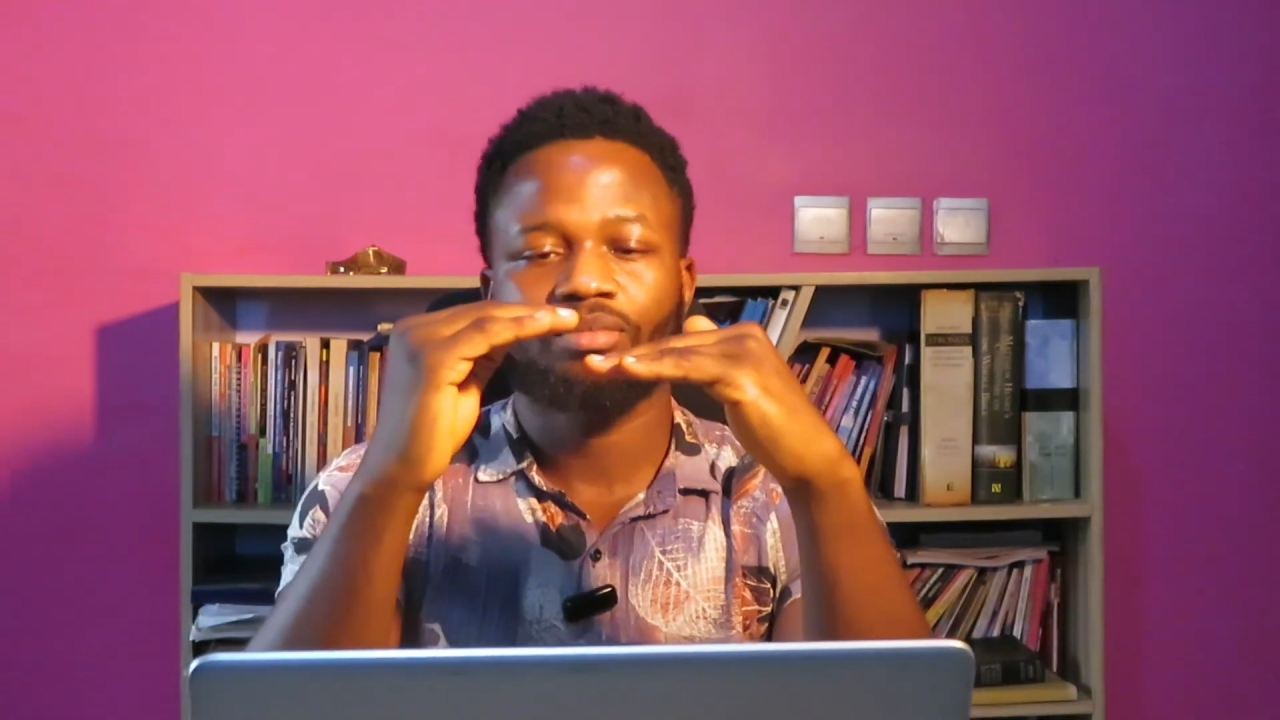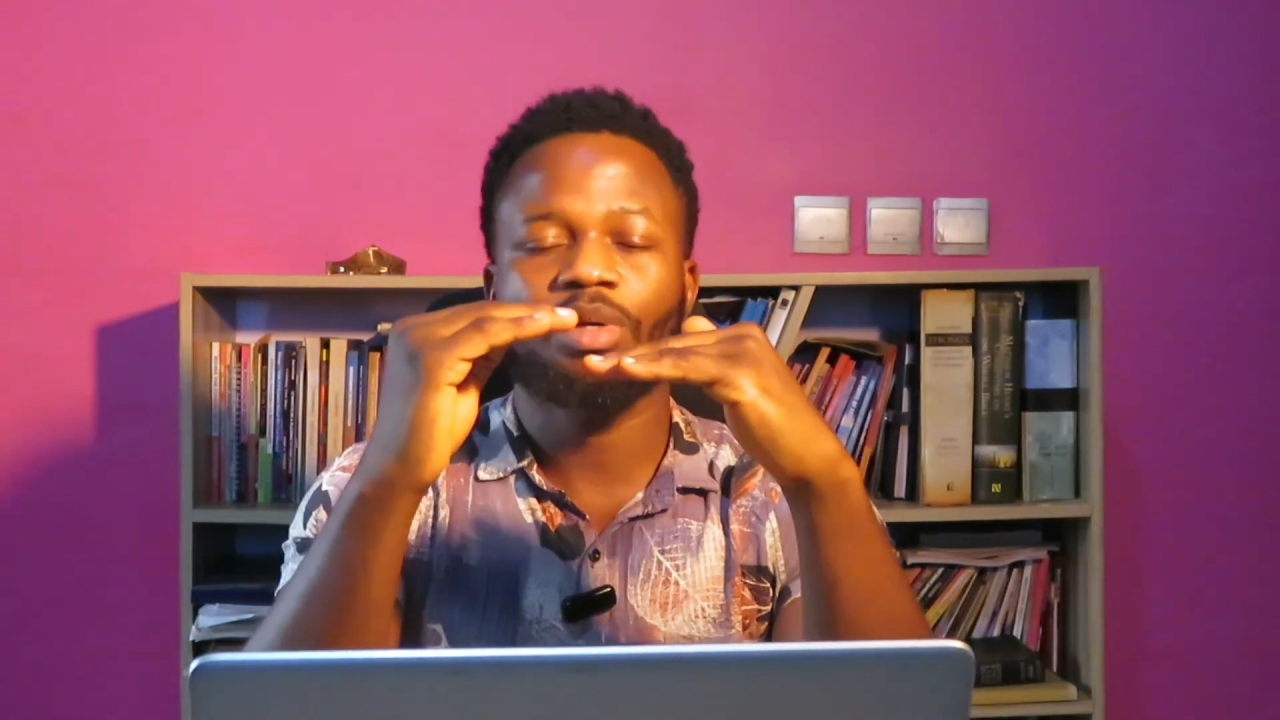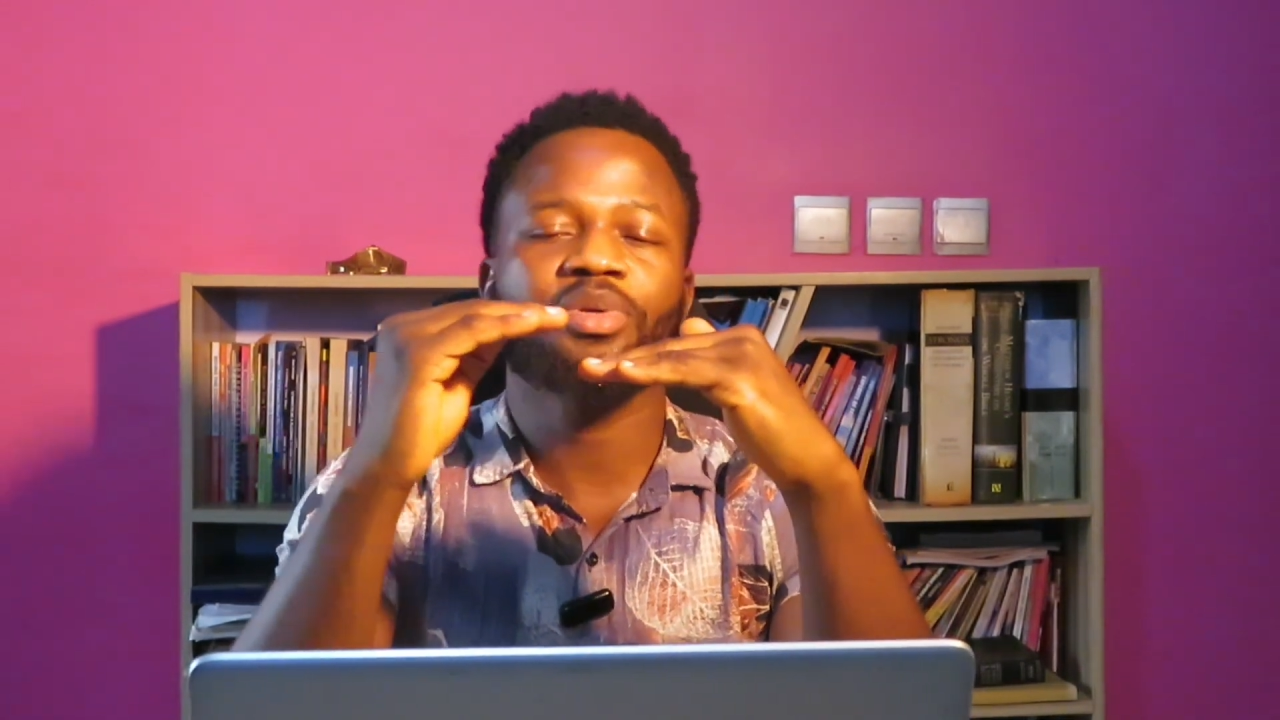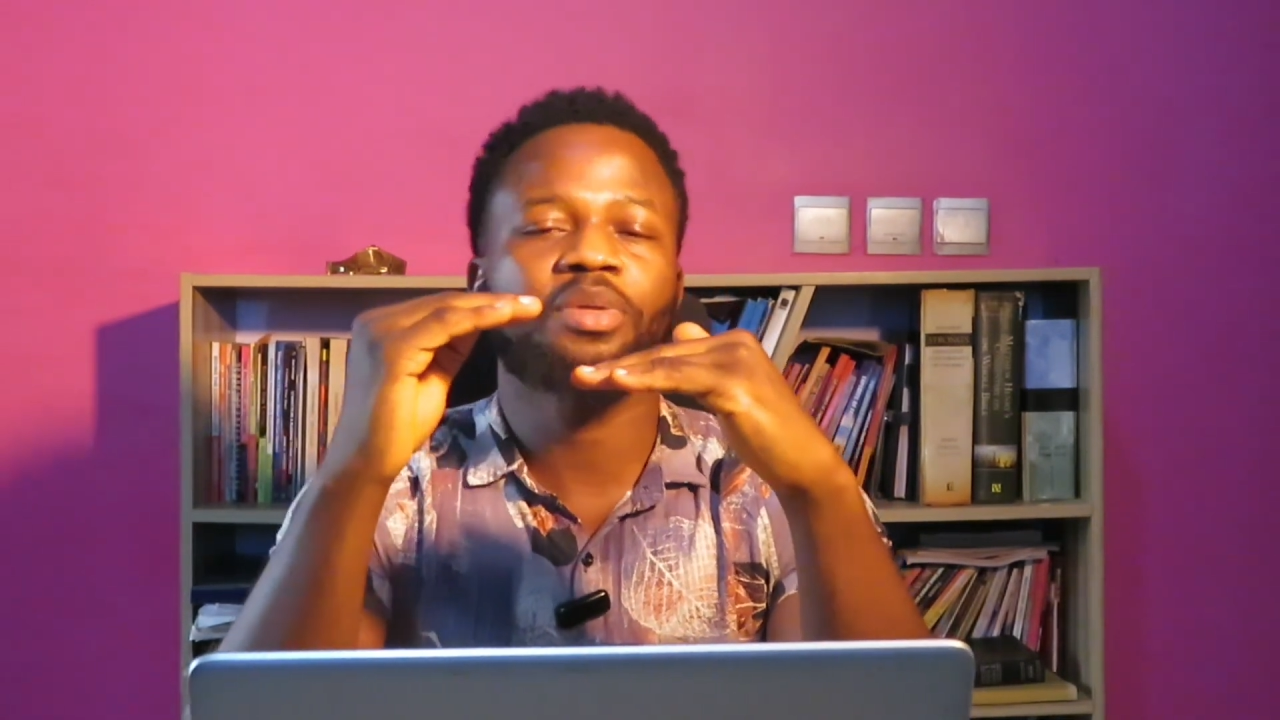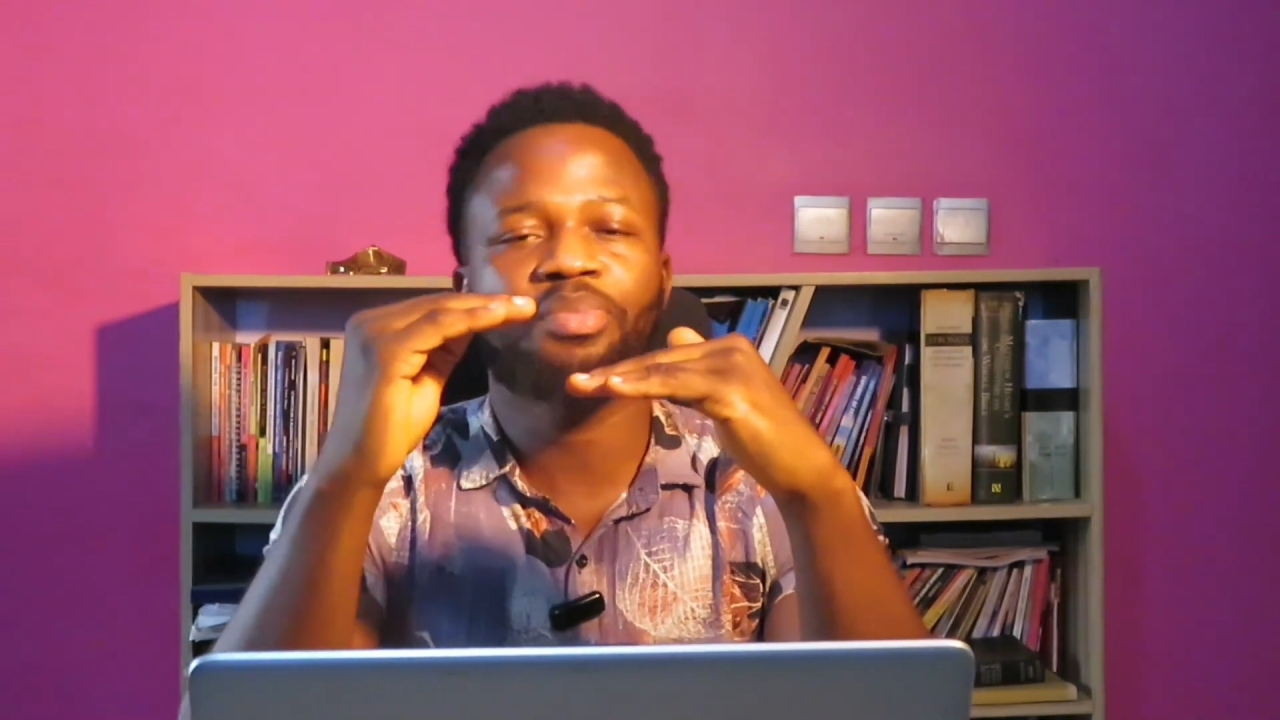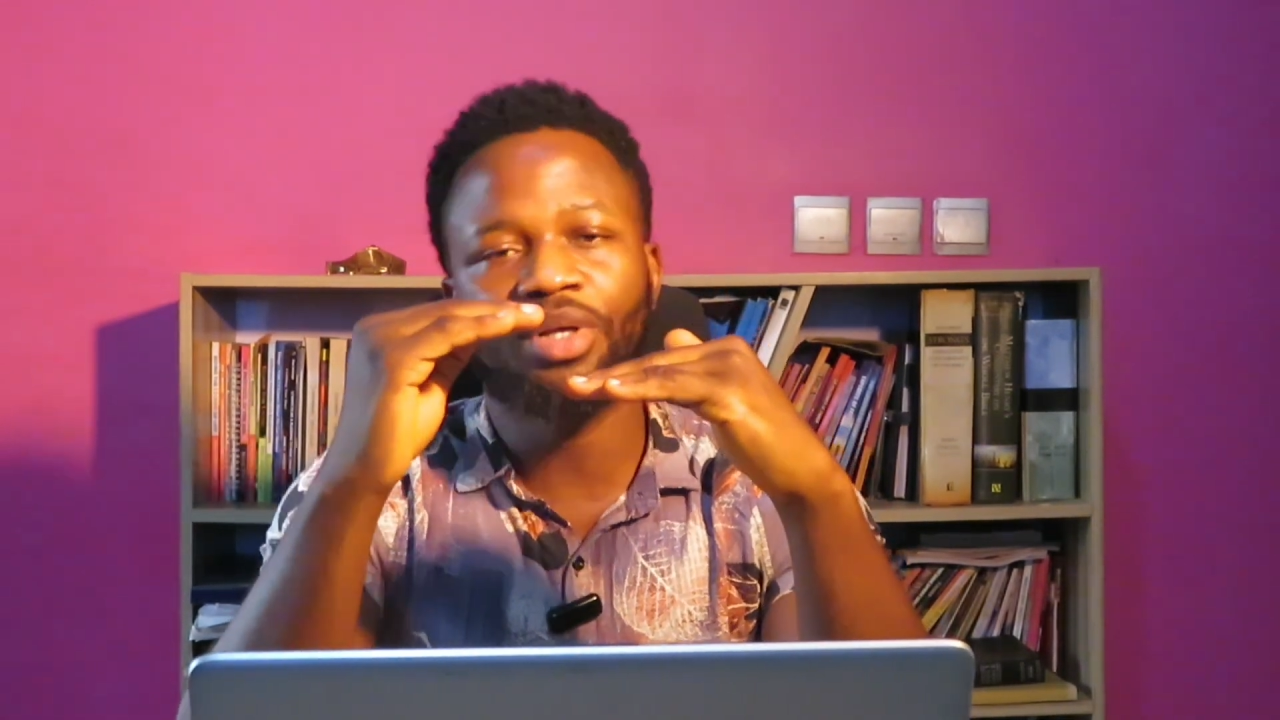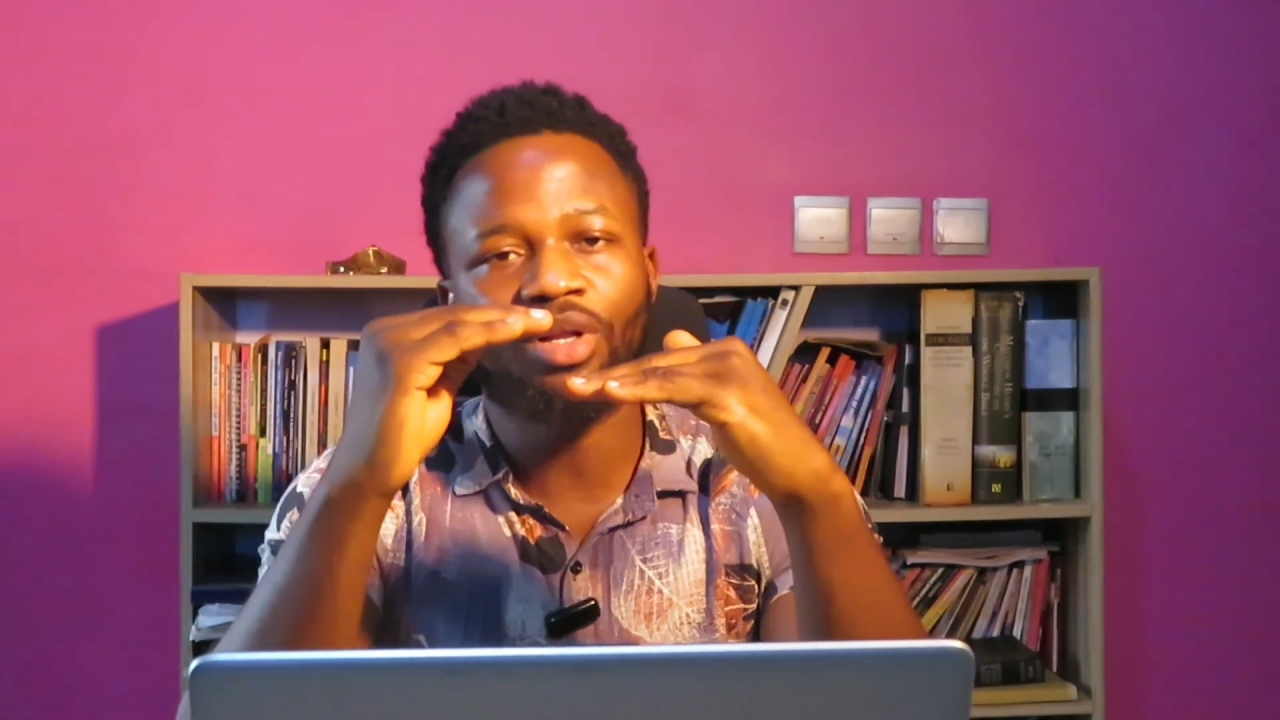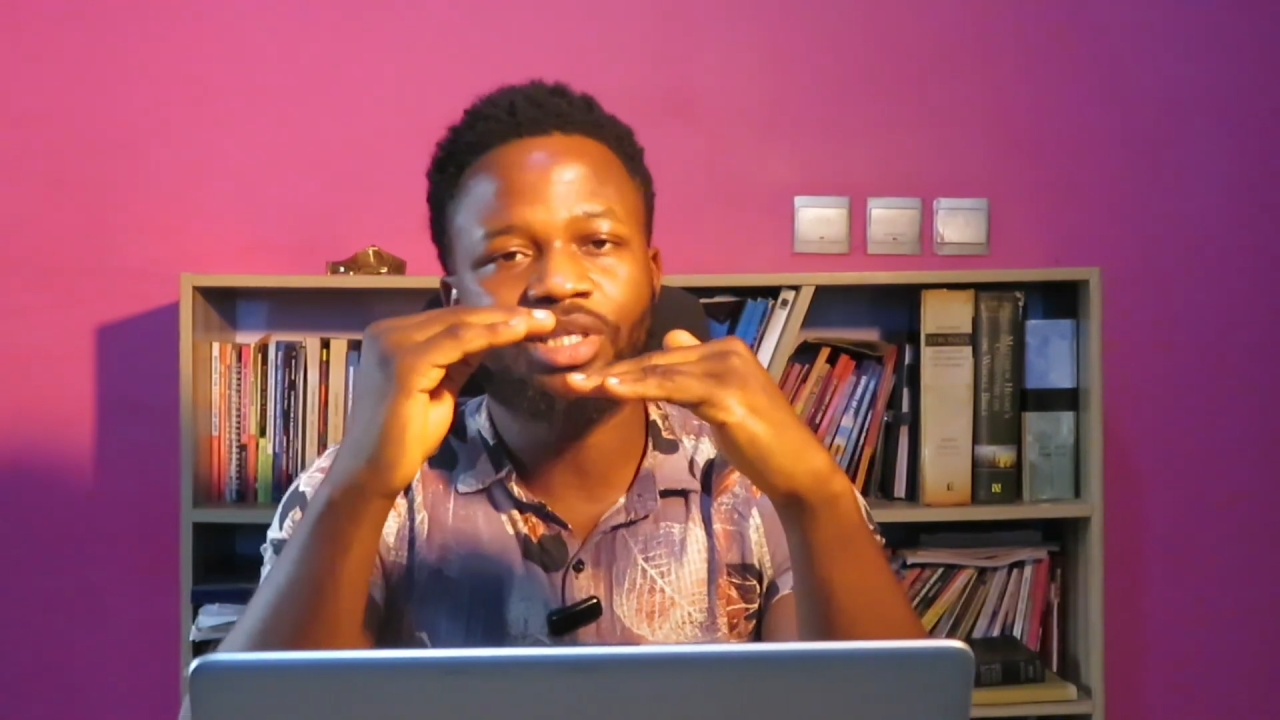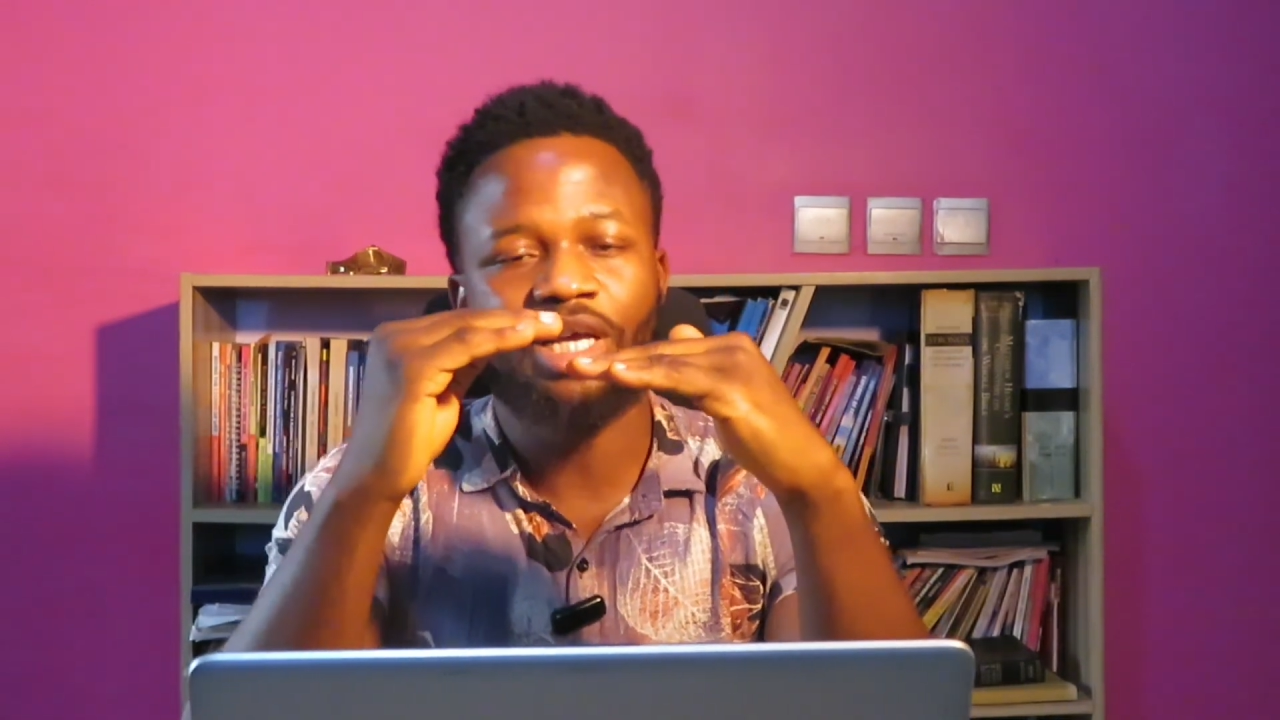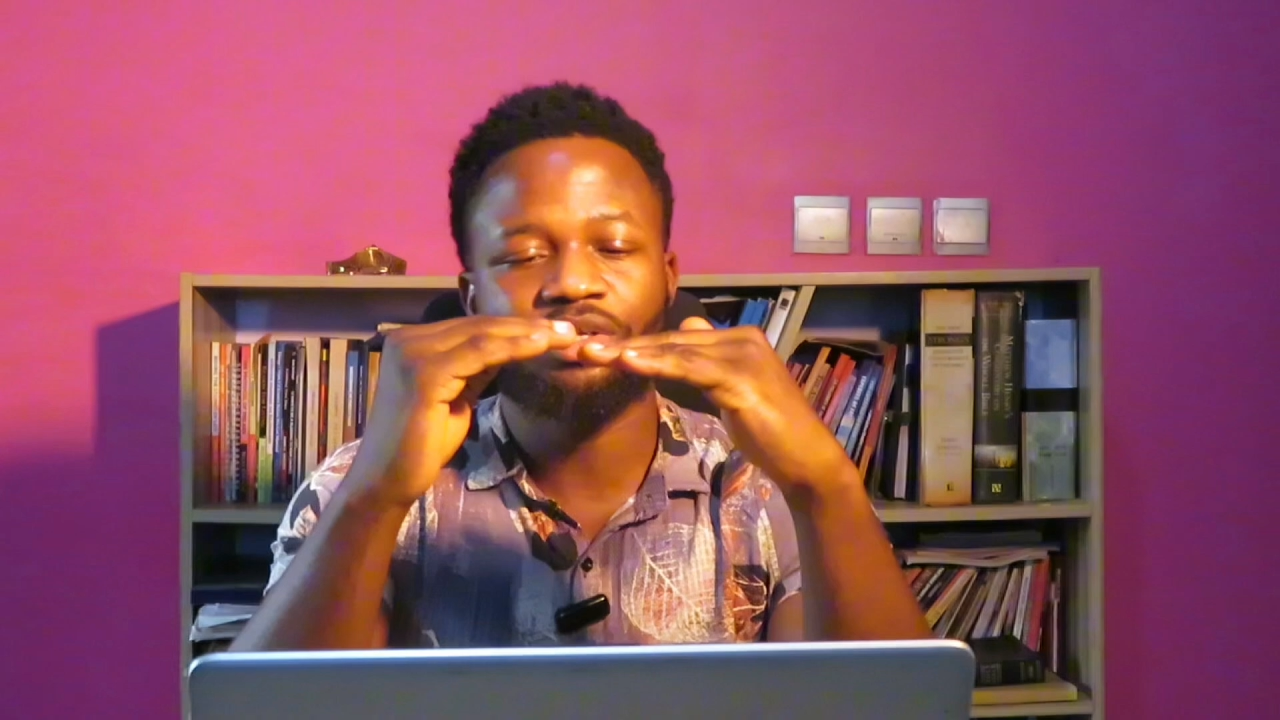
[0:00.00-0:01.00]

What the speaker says: maybe the big lot